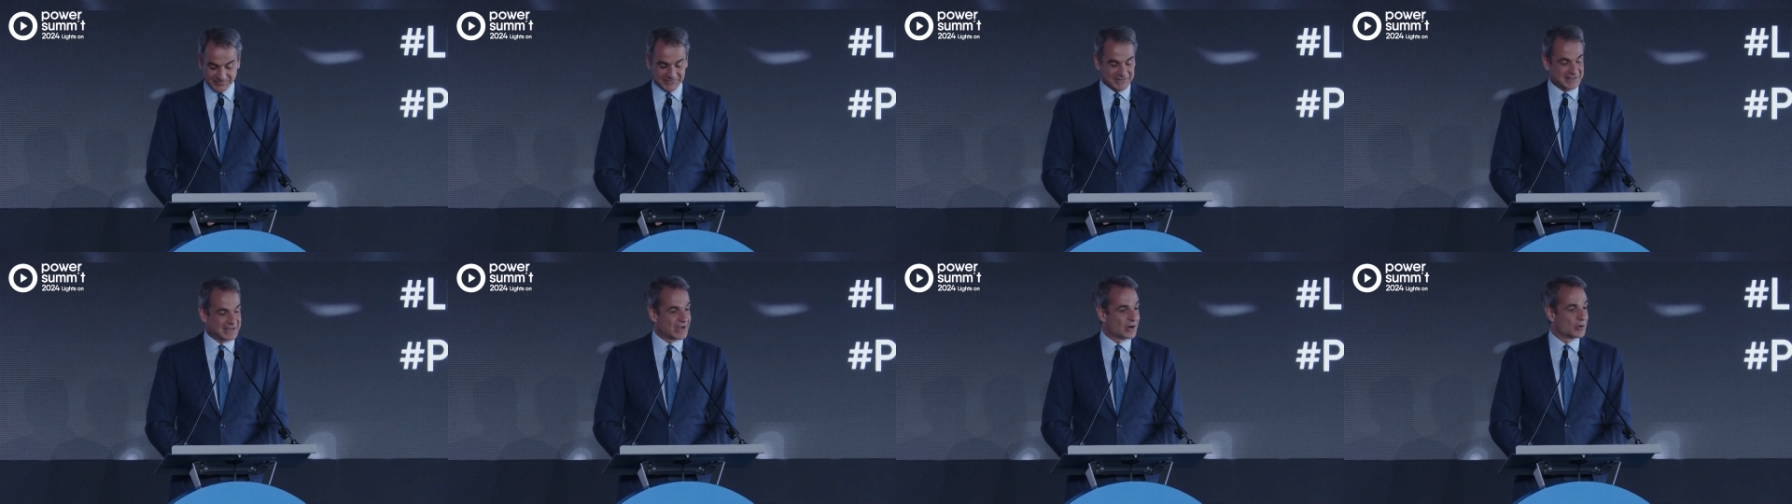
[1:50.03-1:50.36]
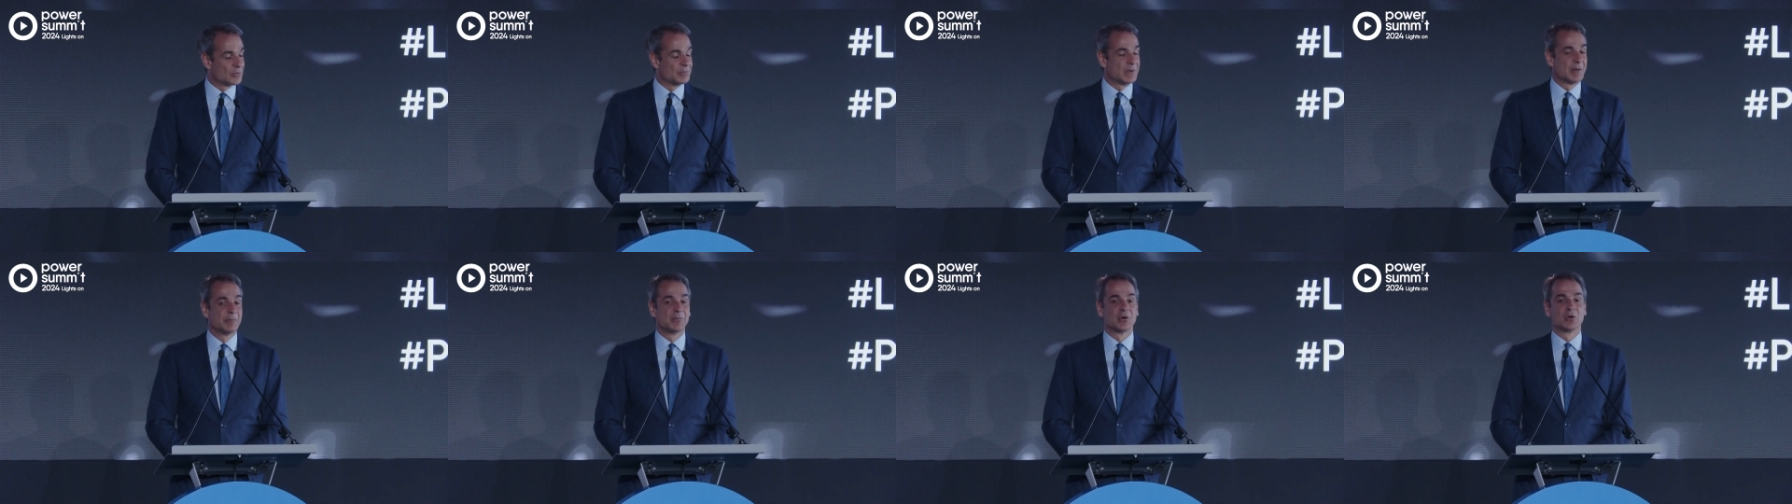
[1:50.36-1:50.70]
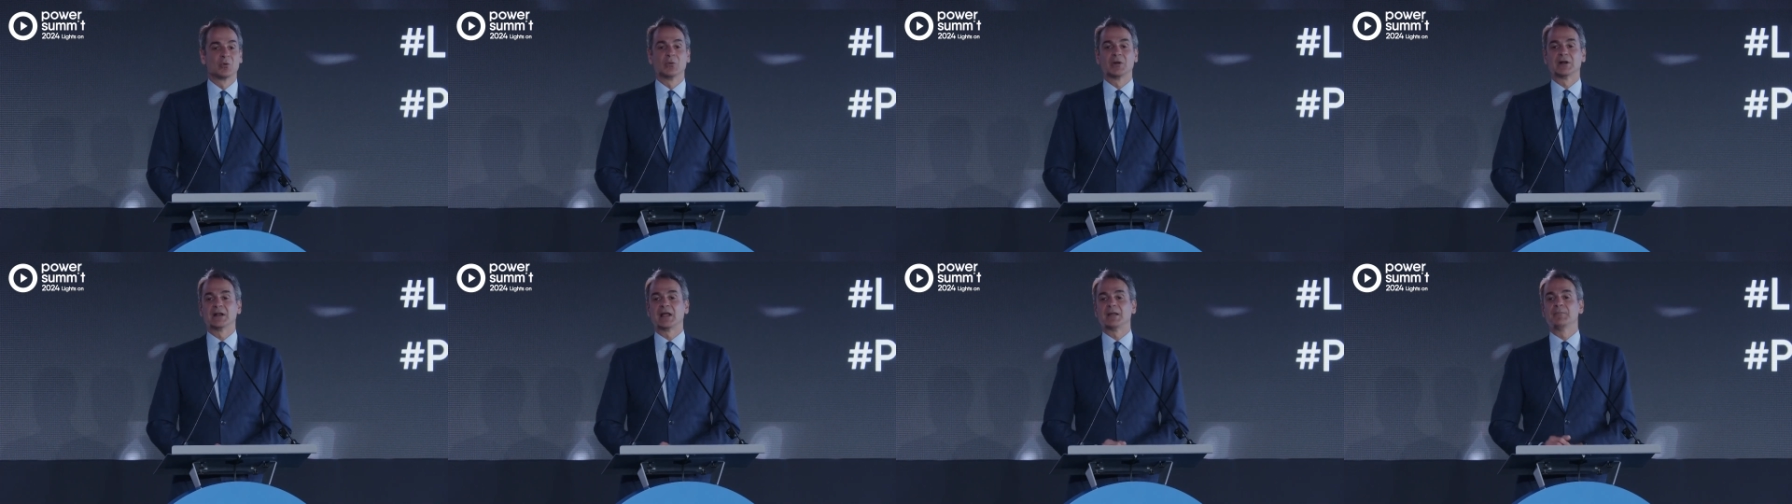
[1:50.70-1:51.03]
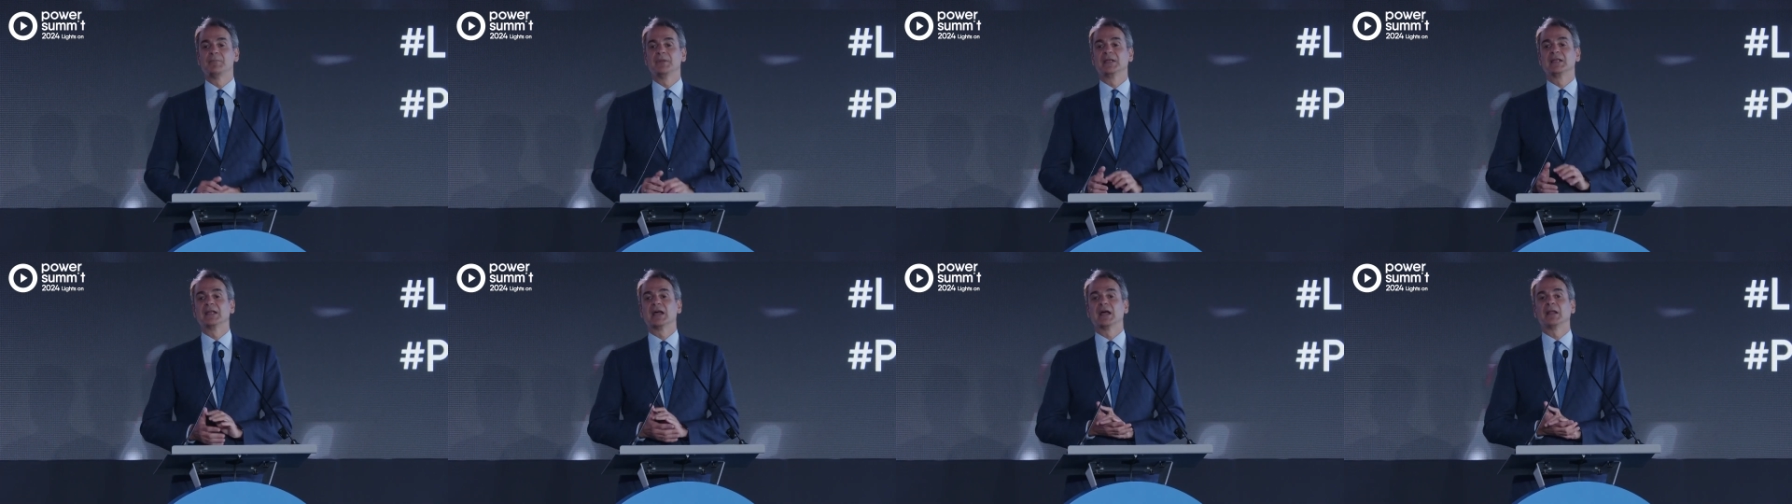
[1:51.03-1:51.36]
I remember when I
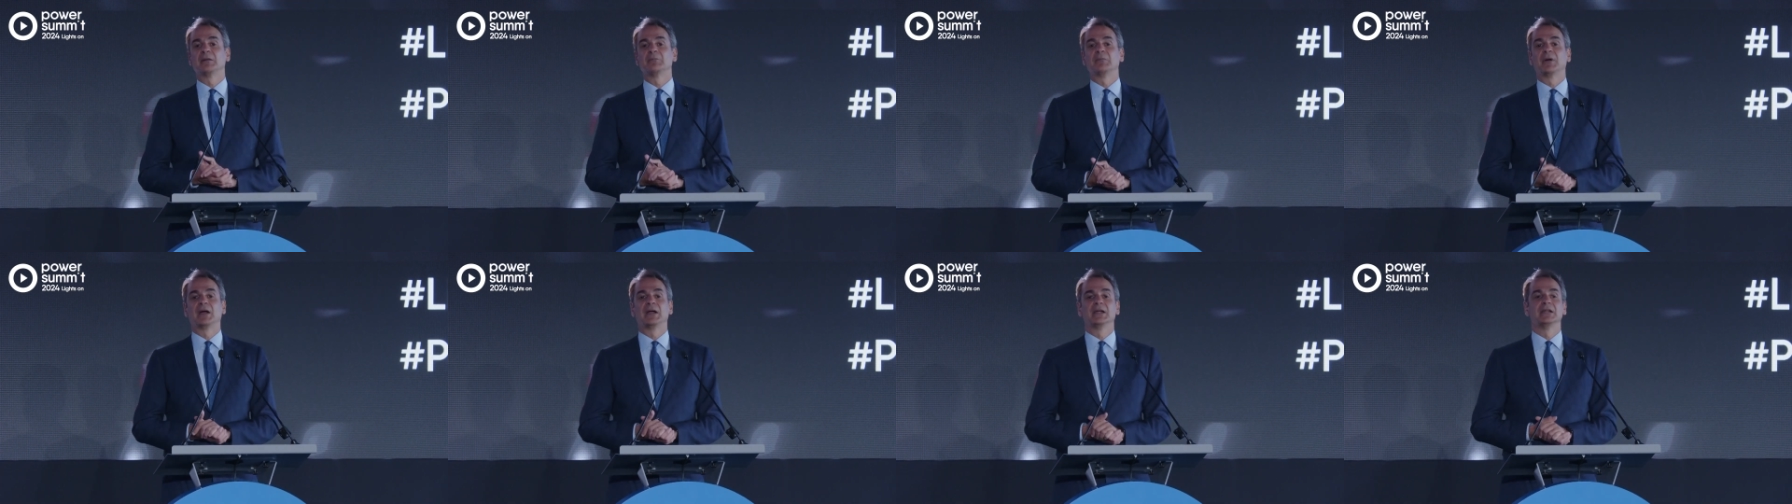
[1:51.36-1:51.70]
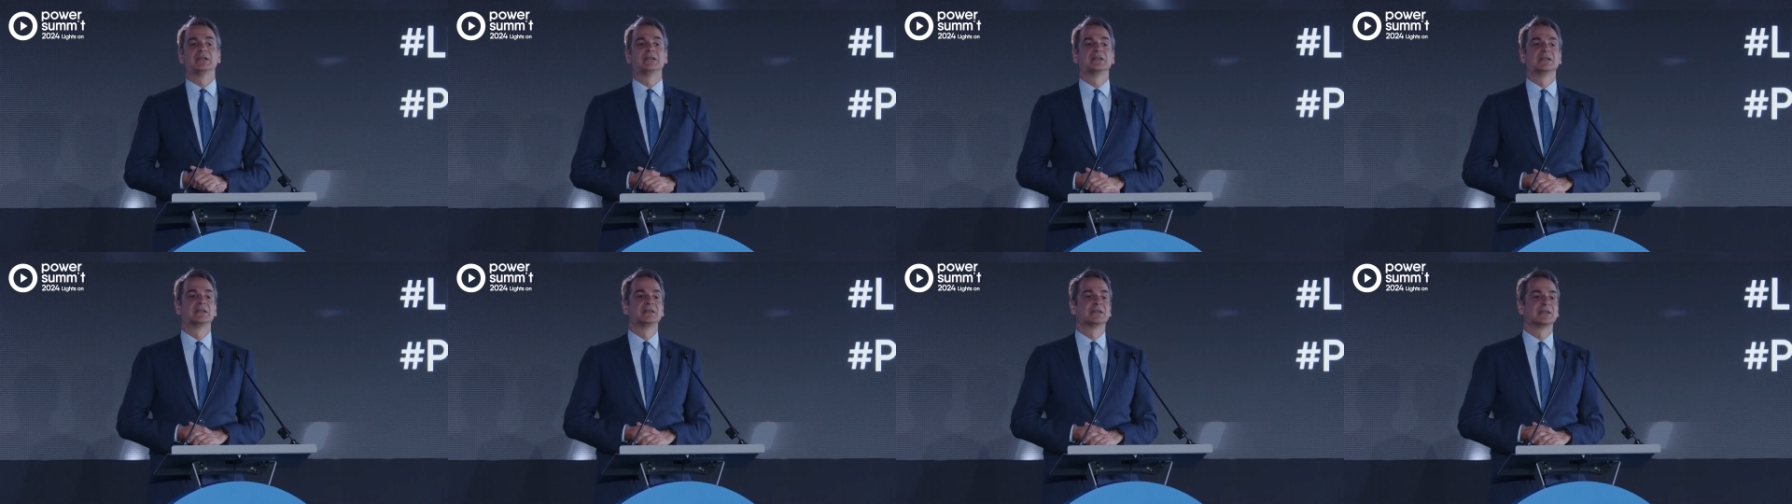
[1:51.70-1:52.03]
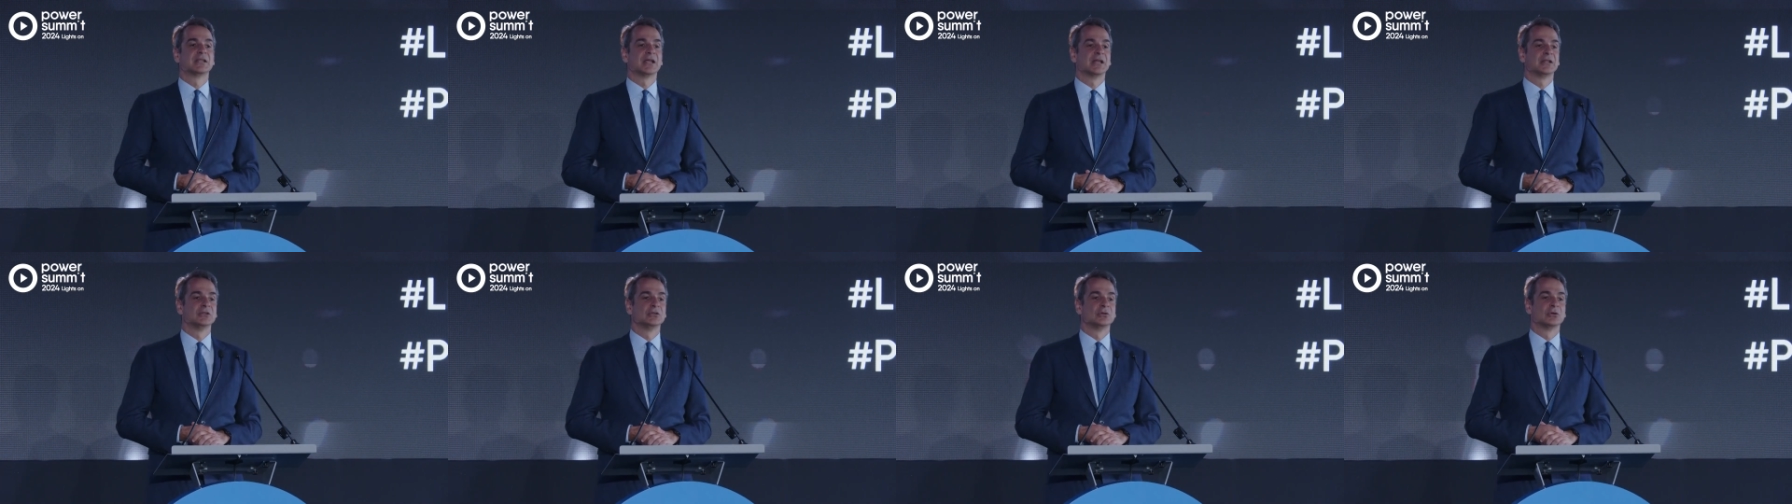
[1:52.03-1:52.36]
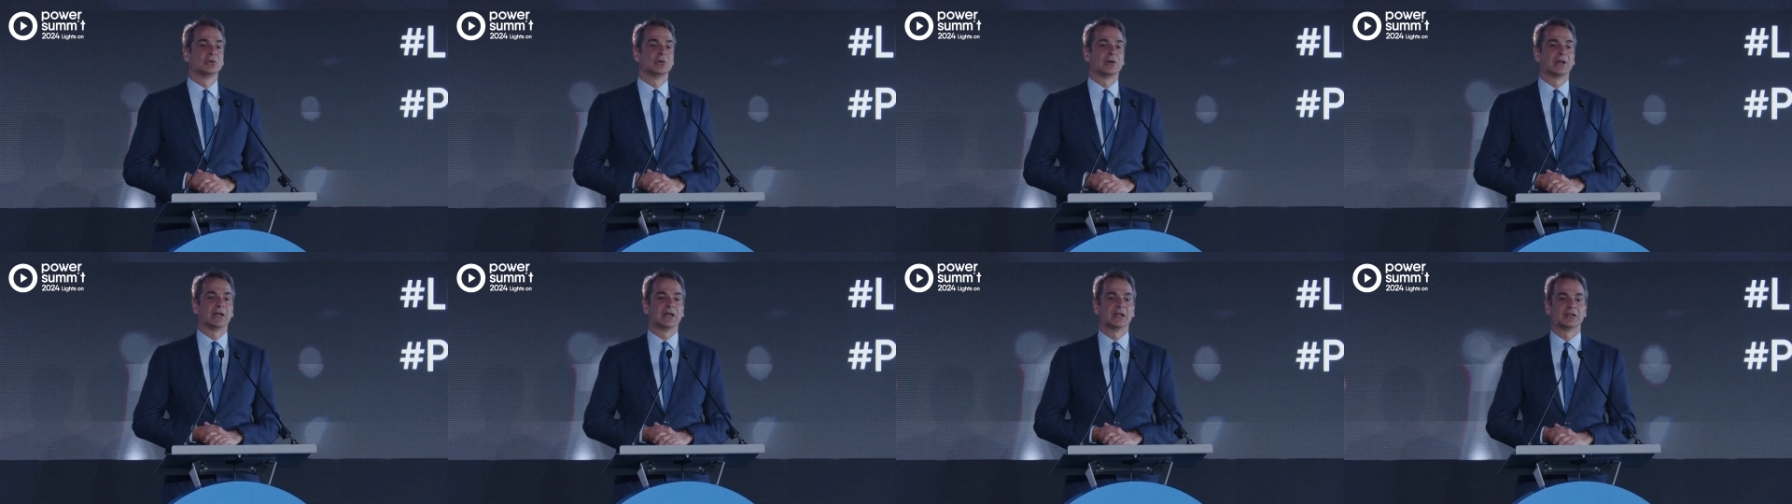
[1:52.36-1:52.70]
began my tenure
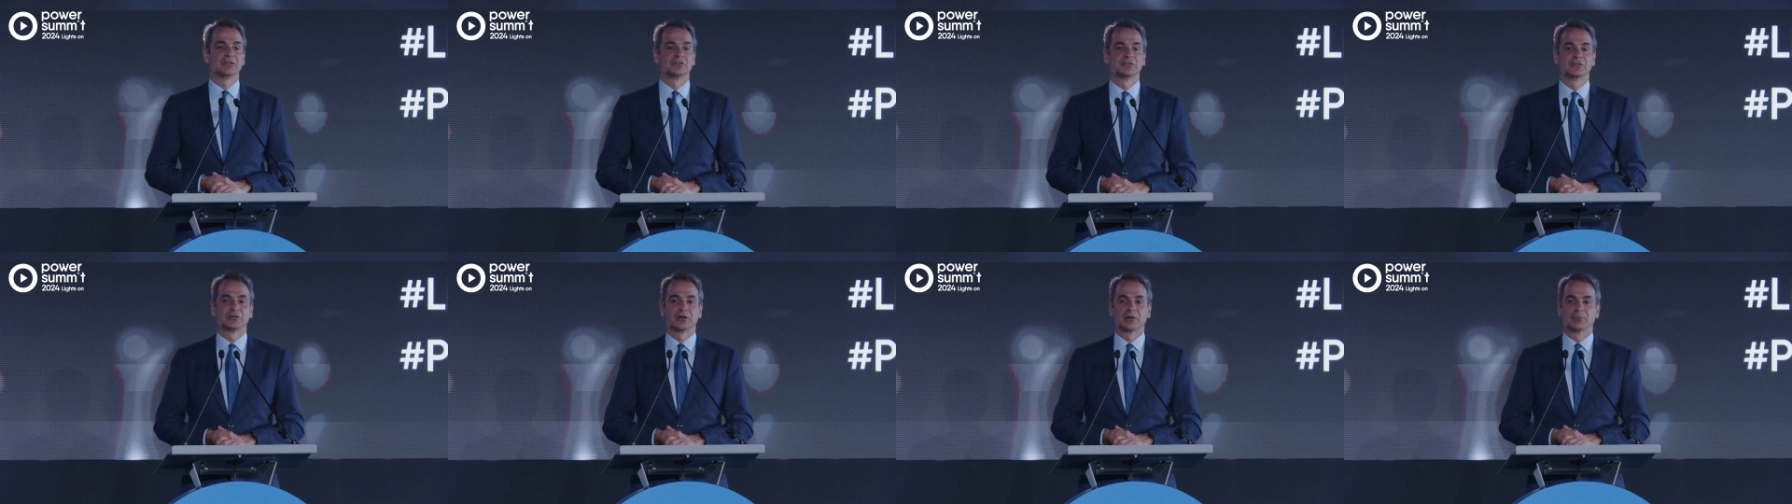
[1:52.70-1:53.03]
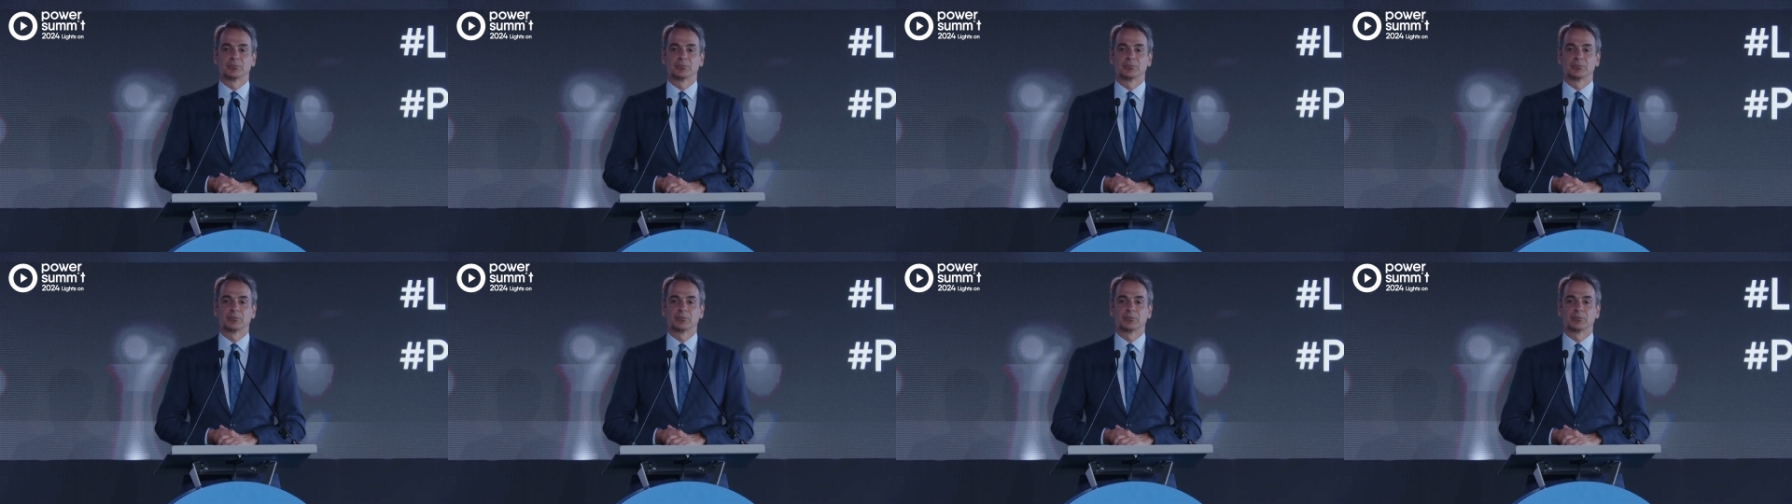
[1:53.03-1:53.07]
as